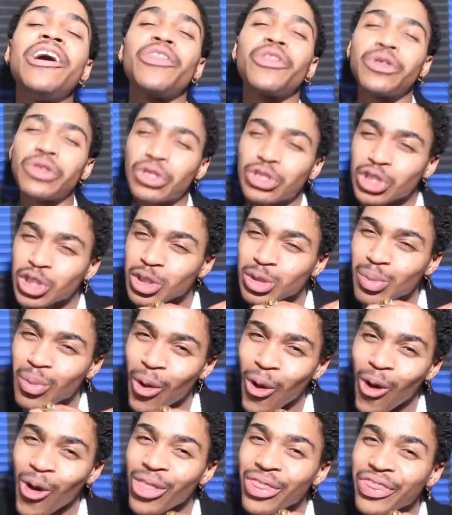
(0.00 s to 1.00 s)
they're the
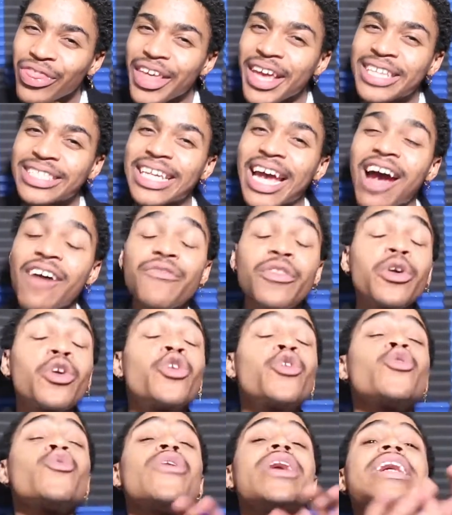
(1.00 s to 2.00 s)
small things that have the
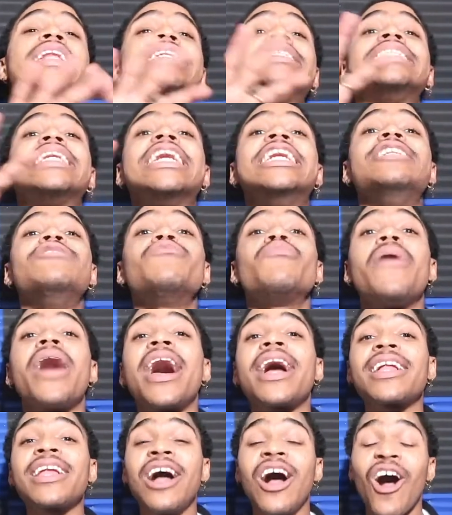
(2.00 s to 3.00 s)
greatest
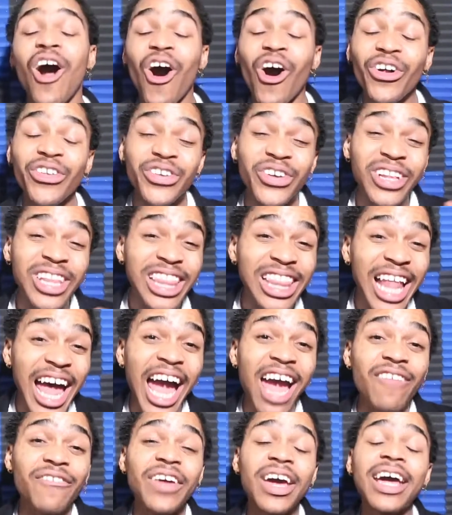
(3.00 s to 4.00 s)
impact on your
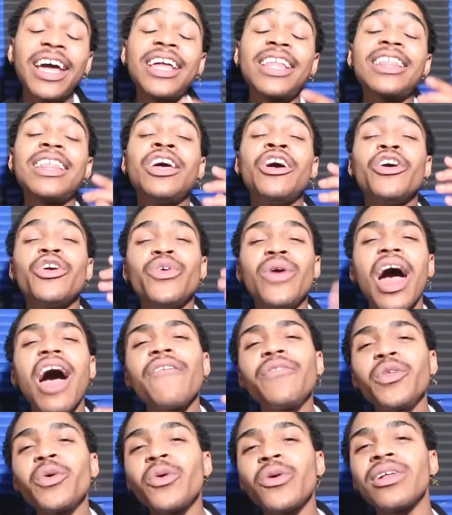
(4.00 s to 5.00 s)
life. And you
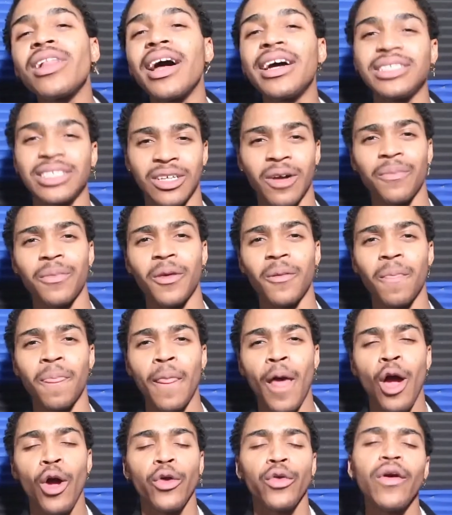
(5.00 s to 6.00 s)
have to realize something.
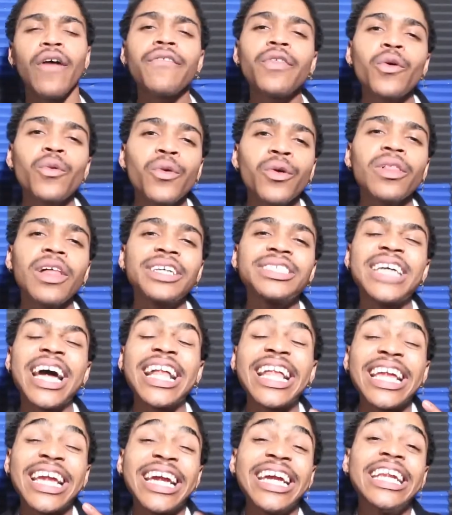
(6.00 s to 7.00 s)
You have to realize
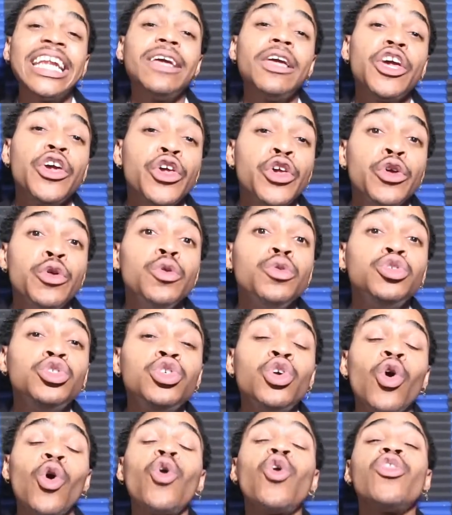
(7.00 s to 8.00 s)
that any huge
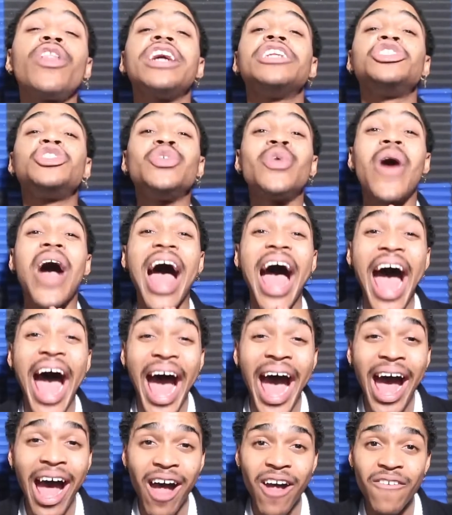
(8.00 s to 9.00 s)
goal that you
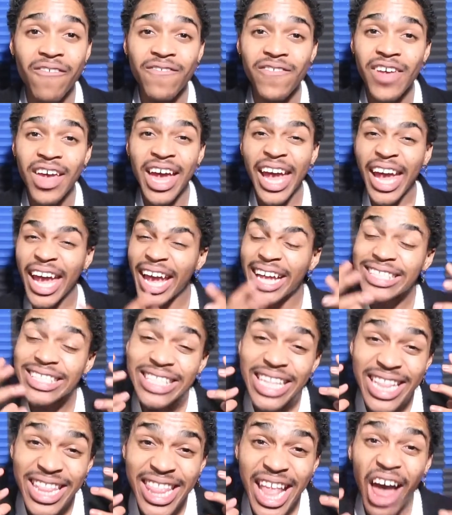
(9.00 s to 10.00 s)
have,
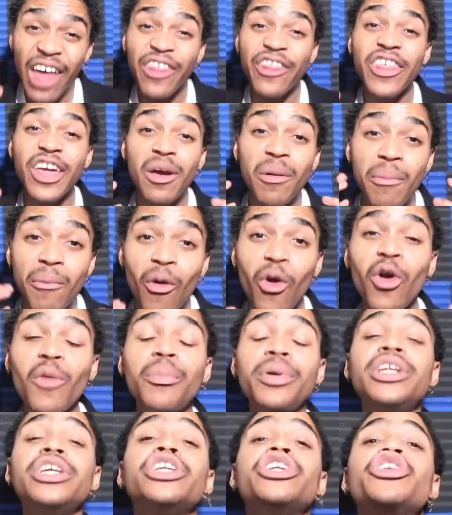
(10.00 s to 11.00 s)
it's nothing more
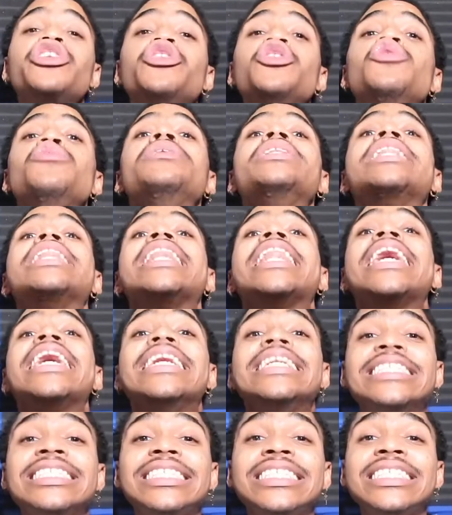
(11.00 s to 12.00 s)
but an
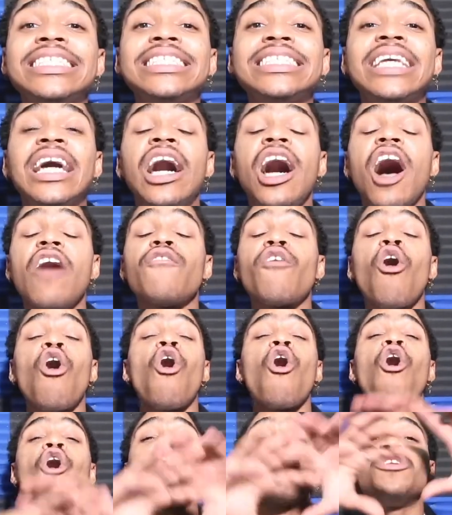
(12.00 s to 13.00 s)
accumulation of
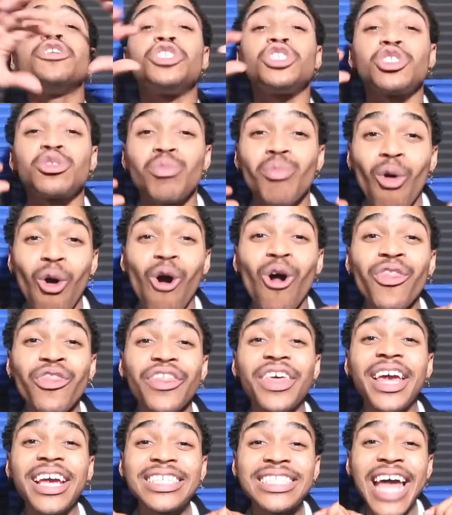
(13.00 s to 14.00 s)
all the small
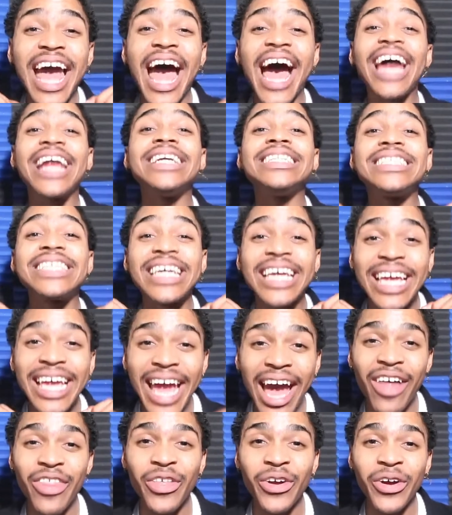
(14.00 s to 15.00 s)
things added
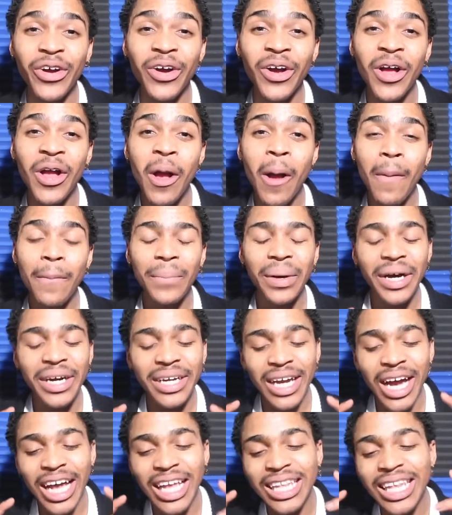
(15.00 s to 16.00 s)
together.
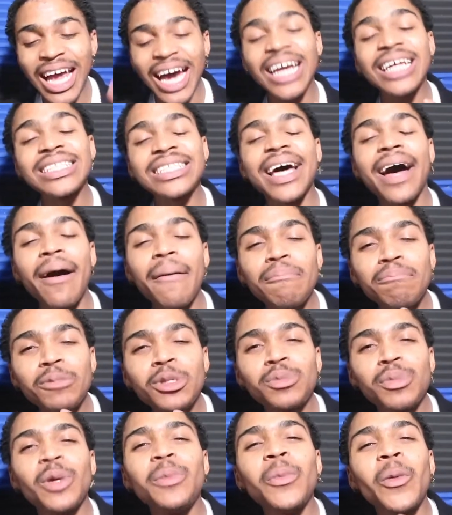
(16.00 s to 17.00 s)
But a lot of
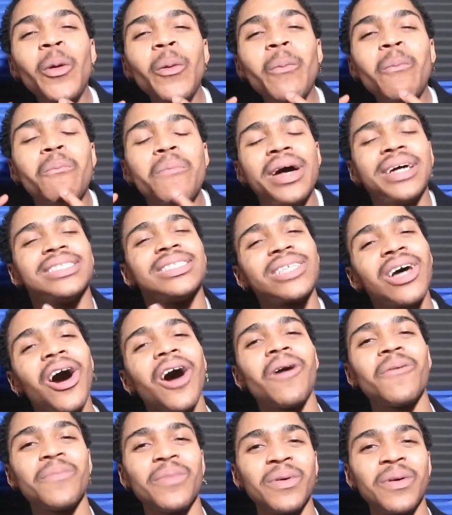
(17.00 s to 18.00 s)
times people mess
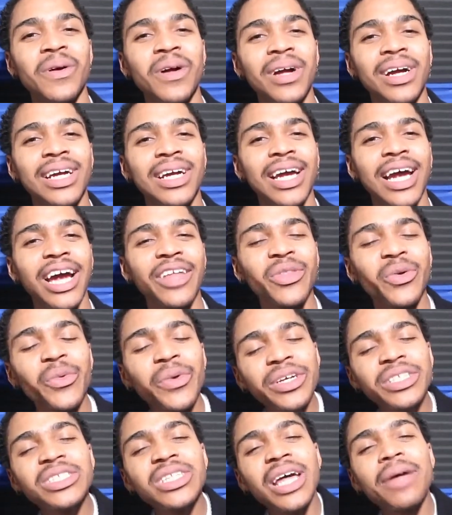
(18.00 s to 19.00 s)
up. And the
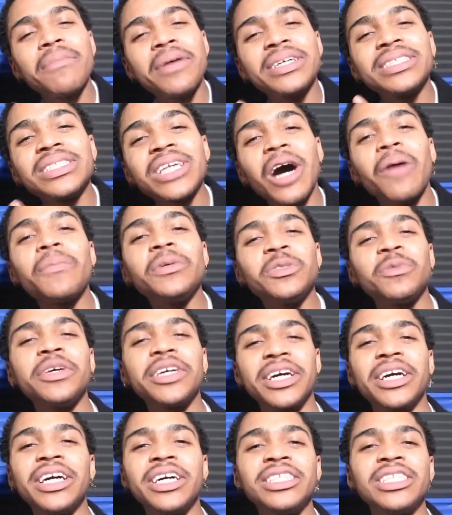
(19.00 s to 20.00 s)
reason they mess up is
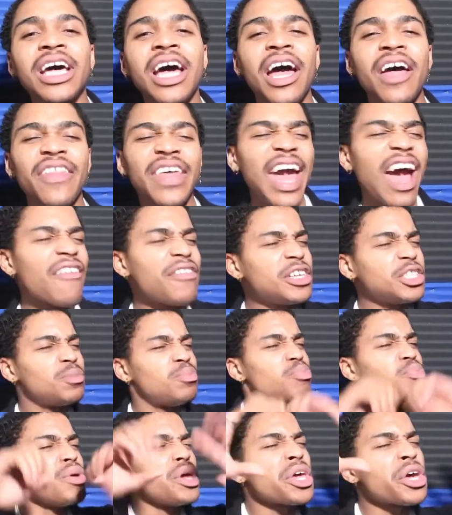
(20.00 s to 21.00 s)
because they have these
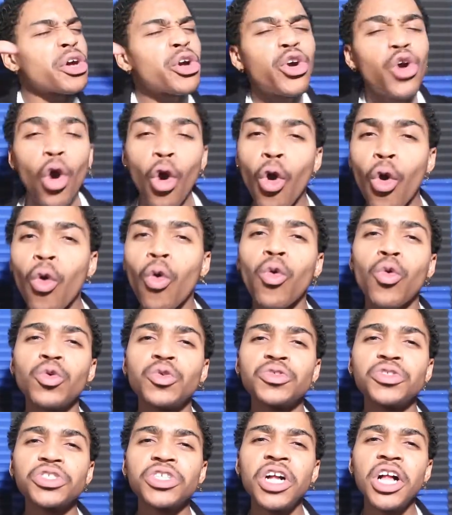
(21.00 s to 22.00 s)
big
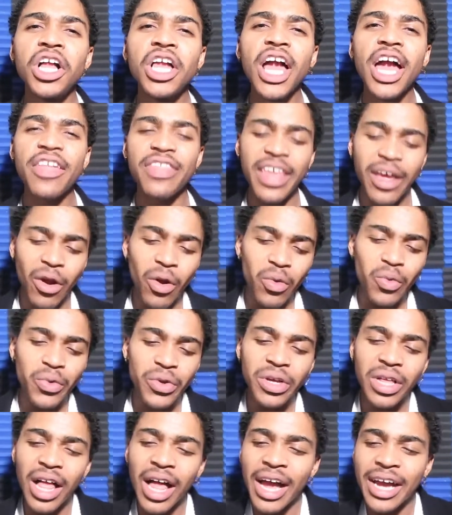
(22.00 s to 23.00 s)
goals and they don't
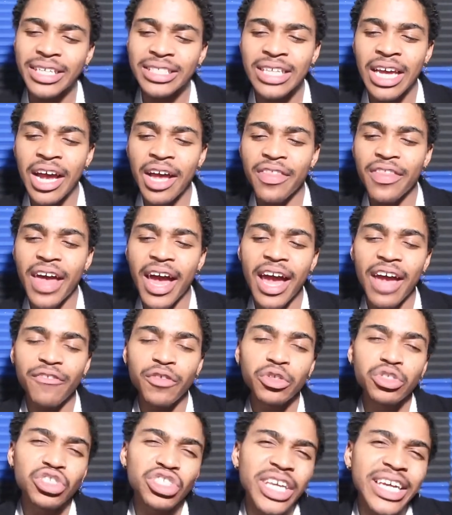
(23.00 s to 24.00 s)
realize that if
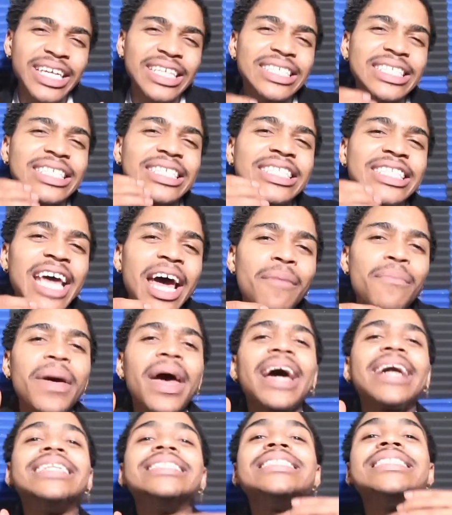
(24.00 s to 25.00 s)
you just take a step
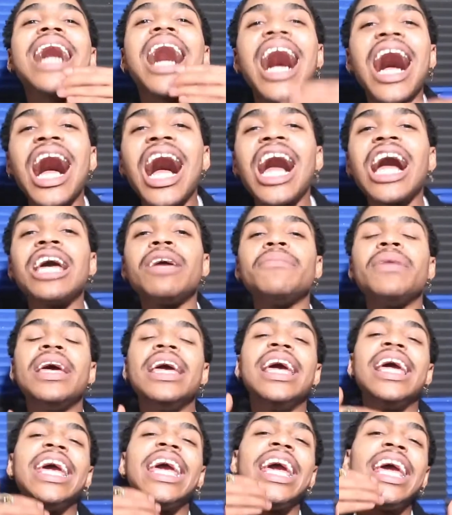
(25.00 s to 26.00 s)
at a time,
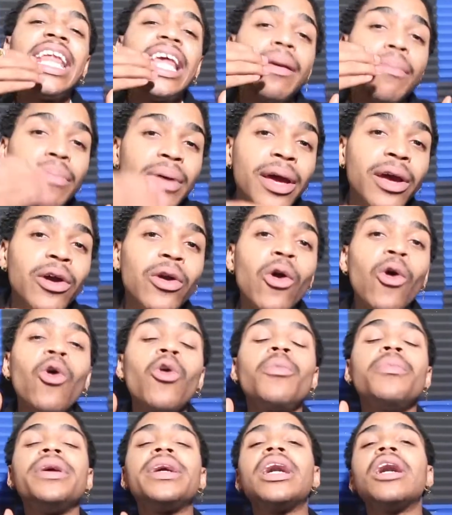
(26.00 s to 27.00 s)
any big
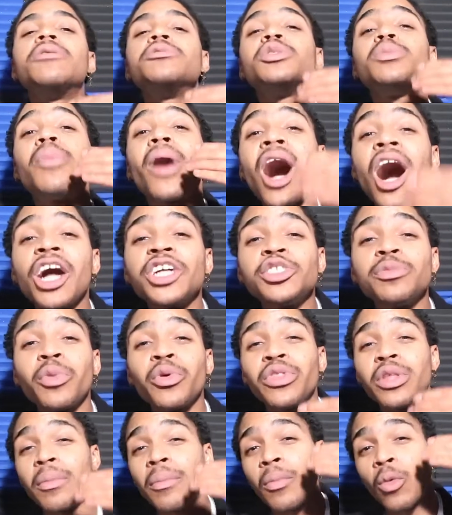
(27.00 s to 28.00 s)
goal becomes
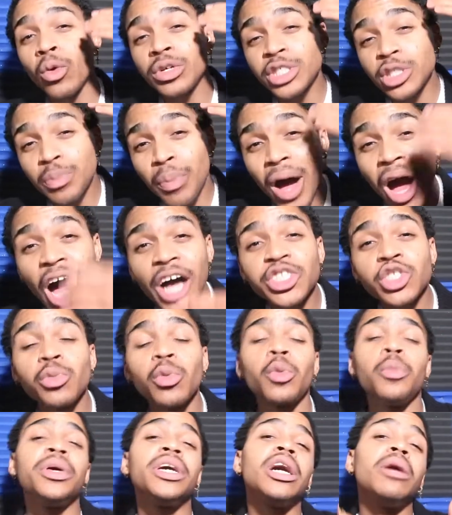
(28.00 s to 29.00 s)
possible. Then what's
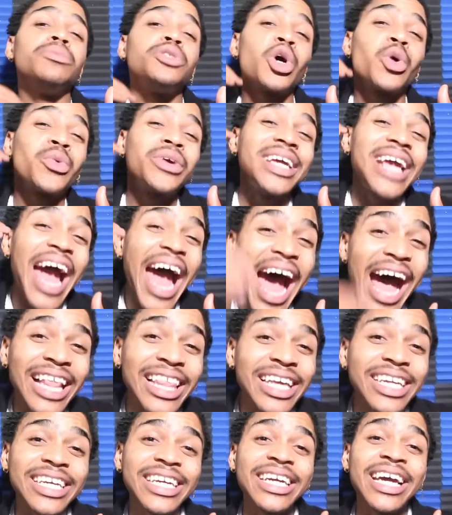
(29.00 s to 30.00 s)
possible becomes a
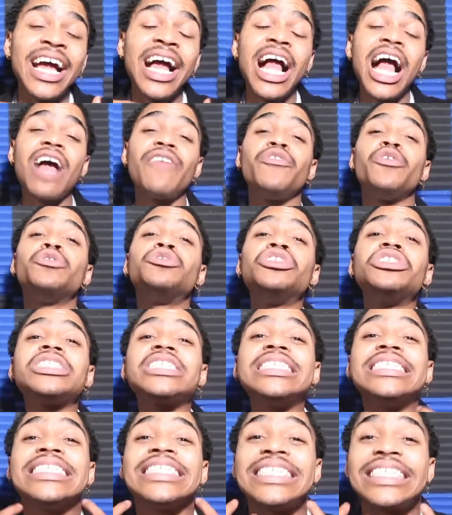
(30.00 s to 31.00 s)
reality if you're just
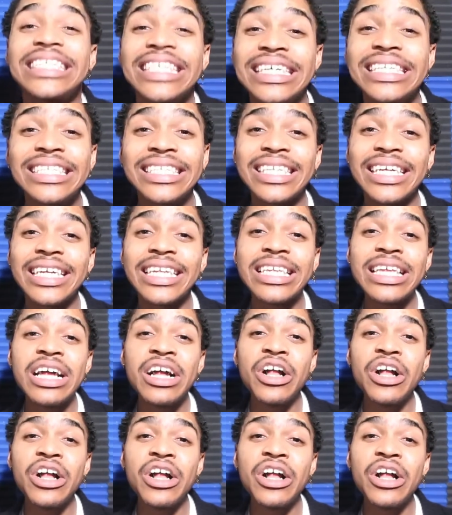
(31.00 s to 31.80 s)
consistent.